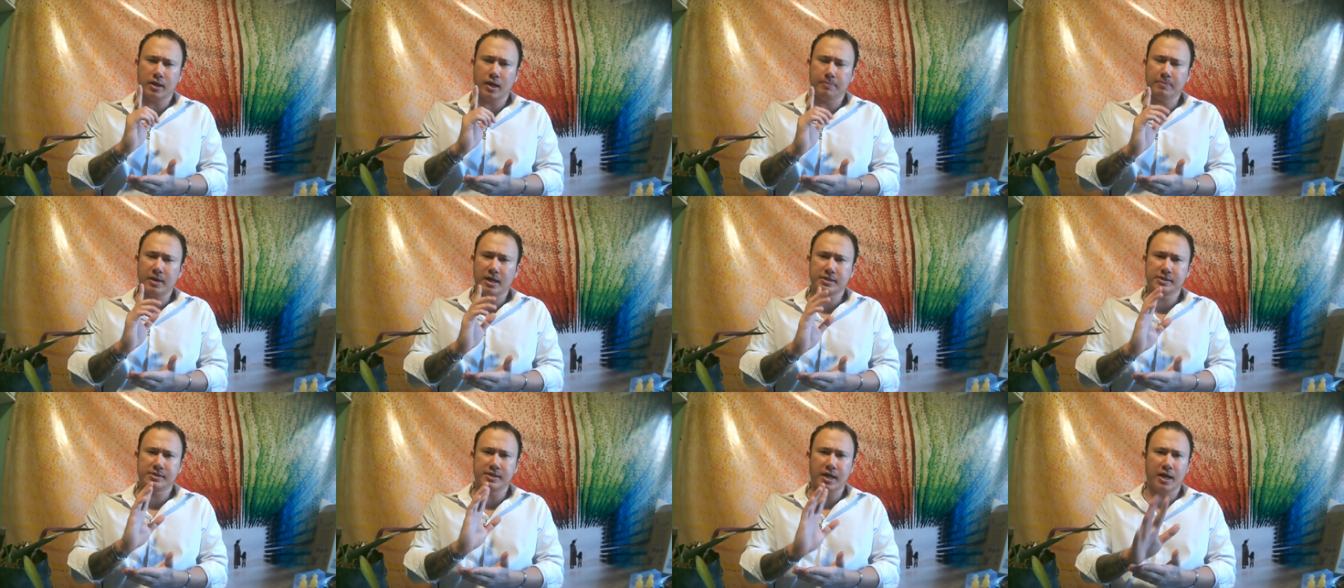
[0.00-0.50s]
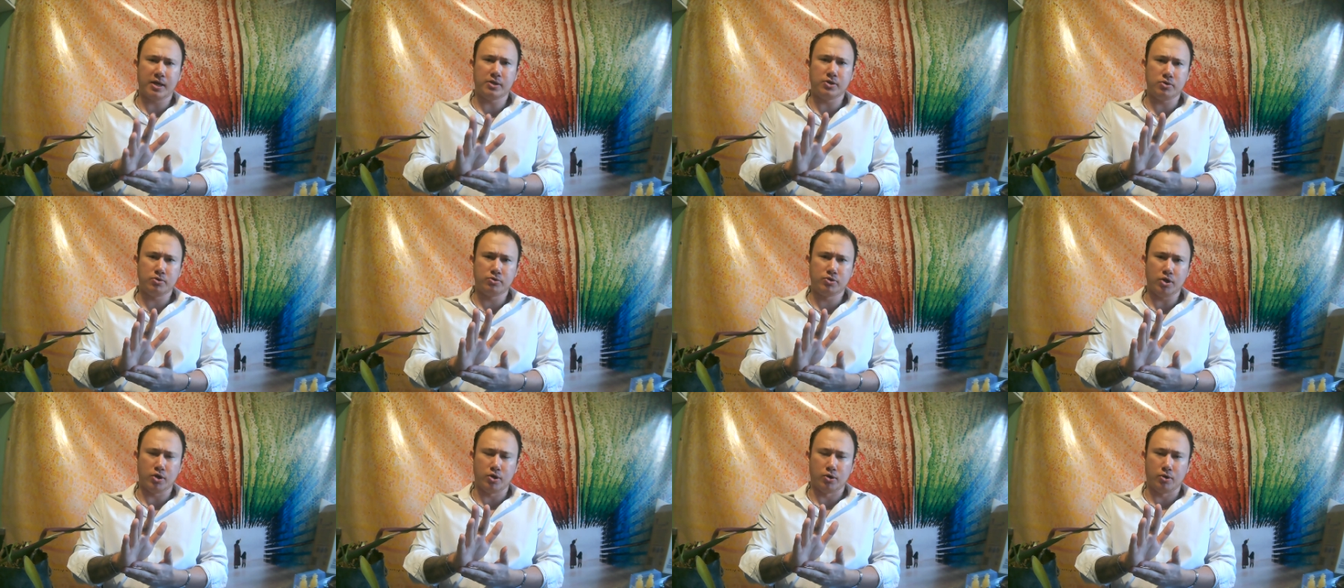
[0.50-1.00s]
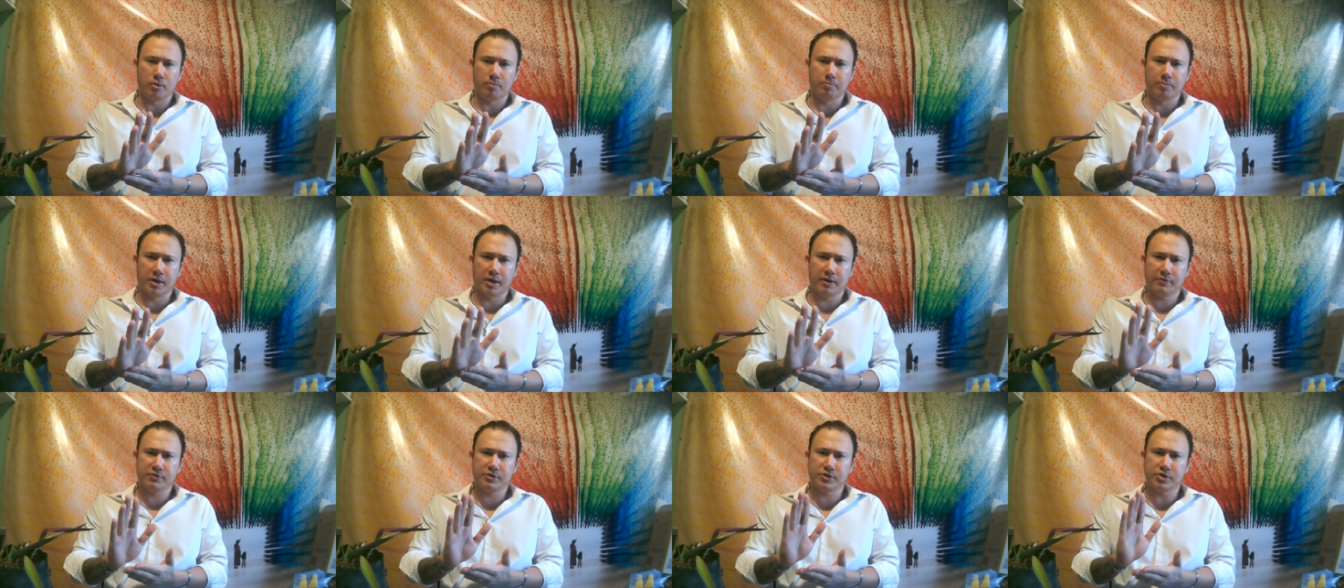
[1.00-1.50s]
I'm not saying you do,
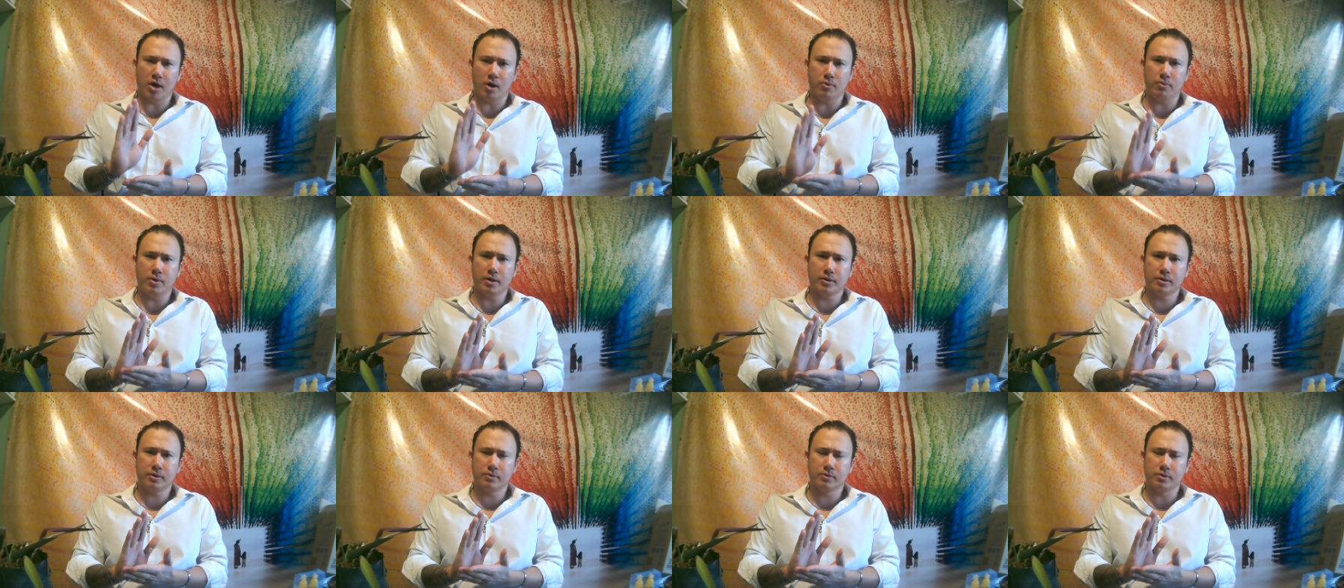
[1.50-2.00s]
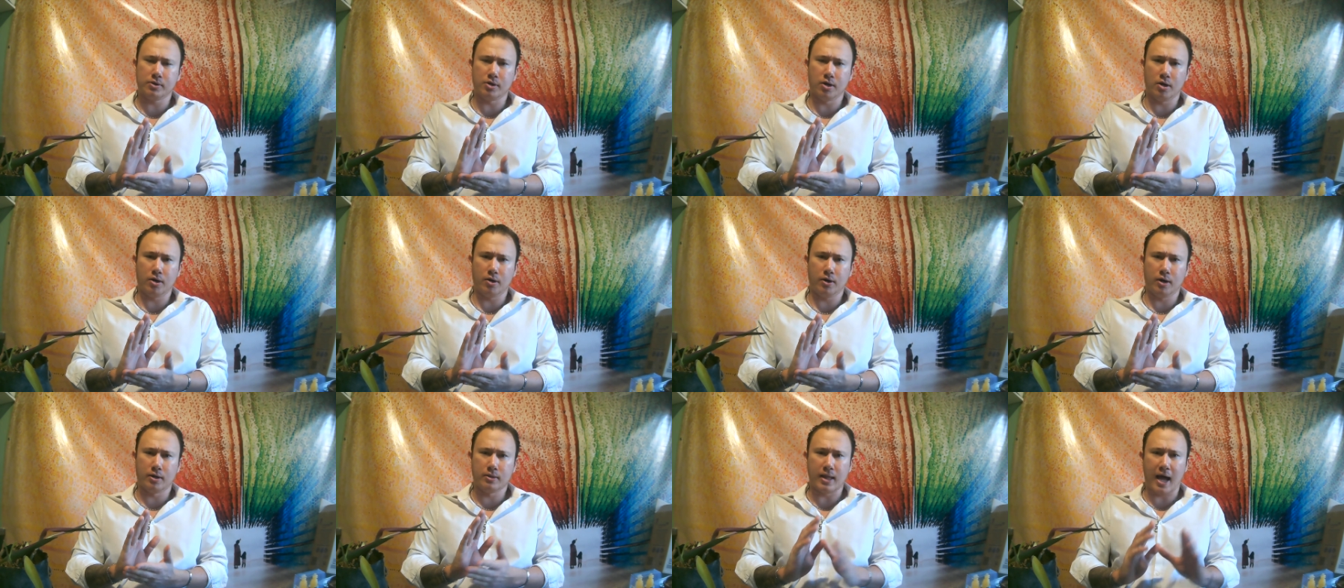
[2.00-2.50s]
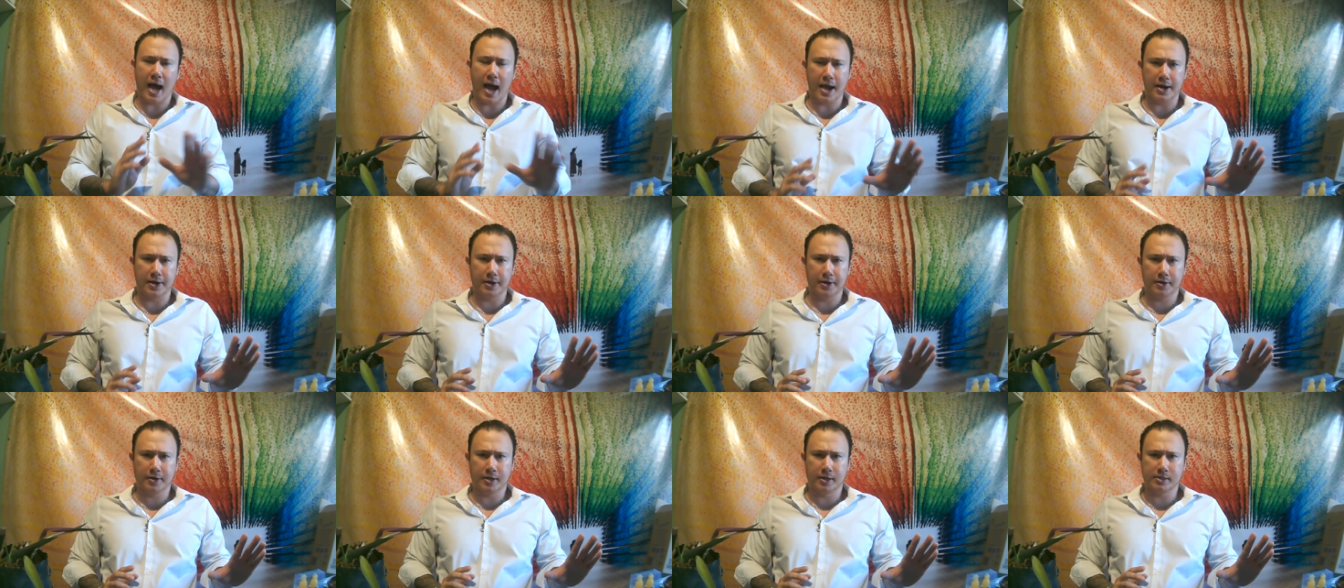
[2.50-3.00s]
but if someone, you know, a
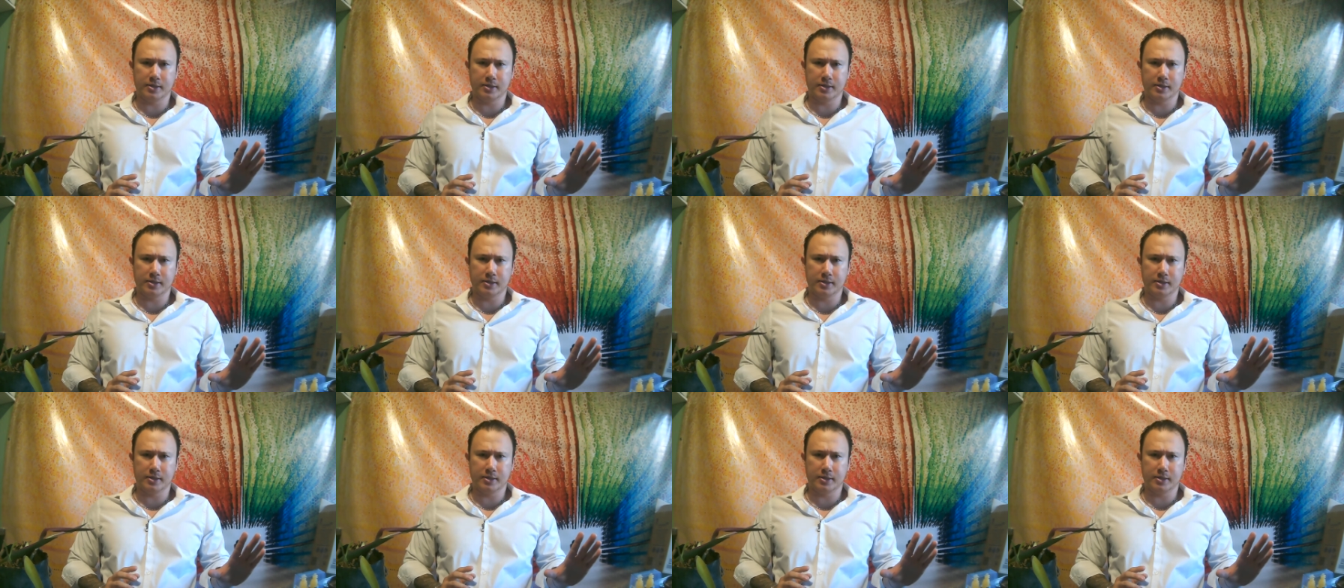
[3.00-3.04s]
liar,